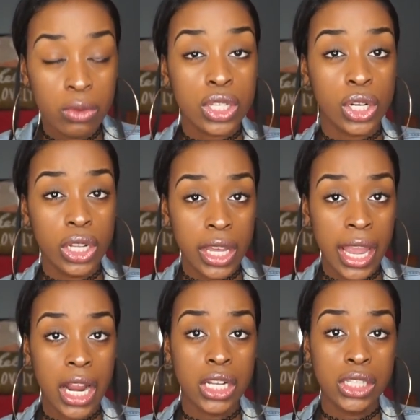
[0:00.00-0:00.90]
It was curly
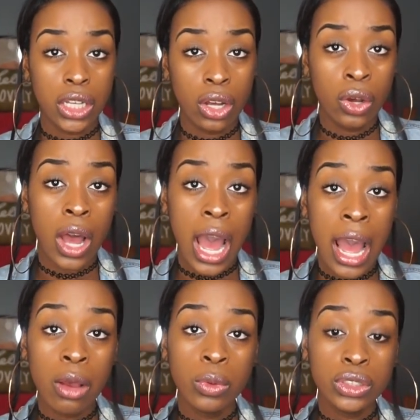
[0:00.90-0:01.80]
hair, so
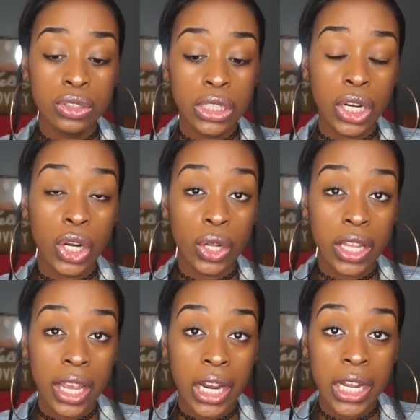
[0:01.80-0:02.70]
I would do their
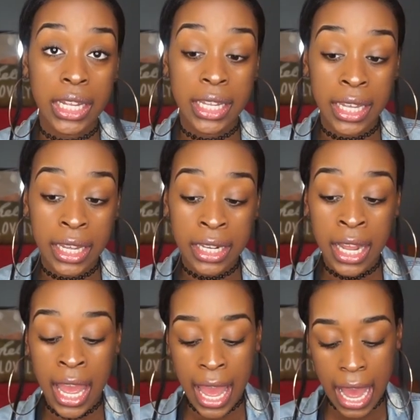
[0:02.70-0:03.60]
curly hair again.
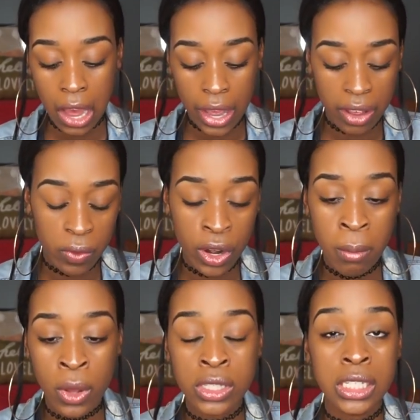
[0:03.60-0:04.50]
However,
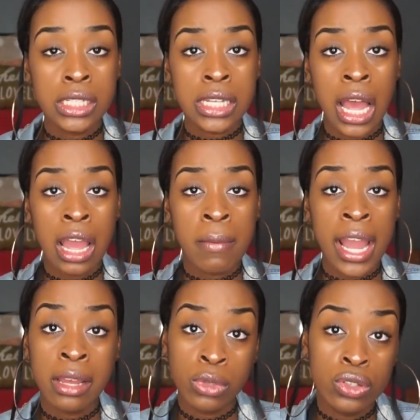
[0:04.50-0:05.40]
most of the time
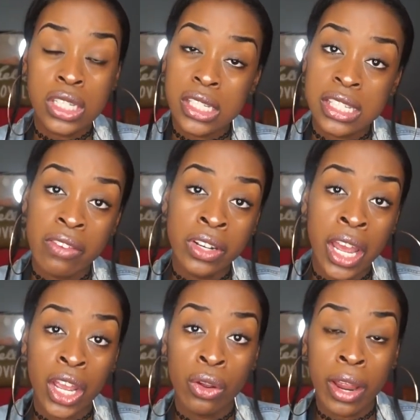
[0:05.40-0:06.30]
I am used to
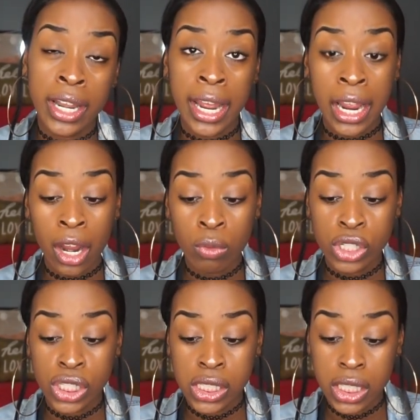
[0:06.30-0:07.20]
7A grade hair,
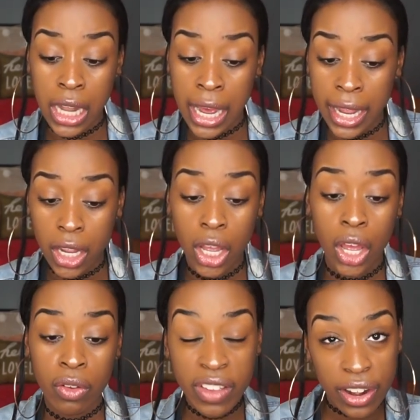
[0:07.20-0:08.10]
which is like
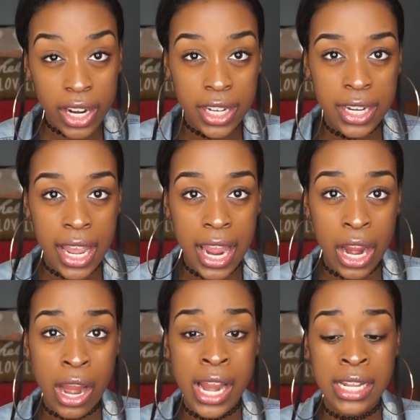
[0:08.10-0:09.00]
very good
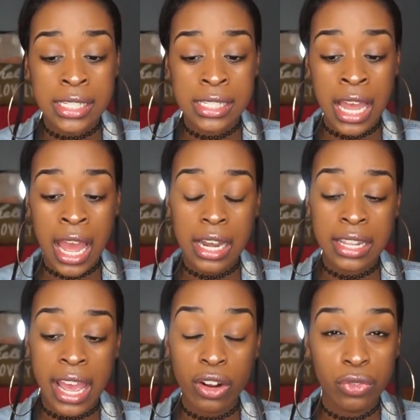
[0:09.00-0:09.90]
hair, and it's
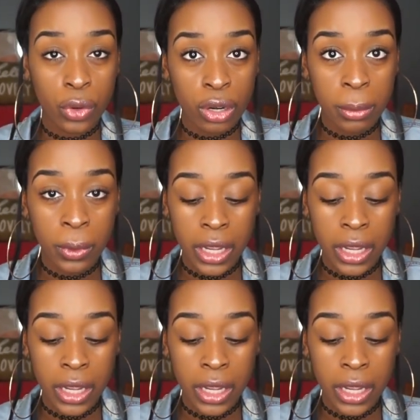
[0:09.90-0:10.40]
not that affordable.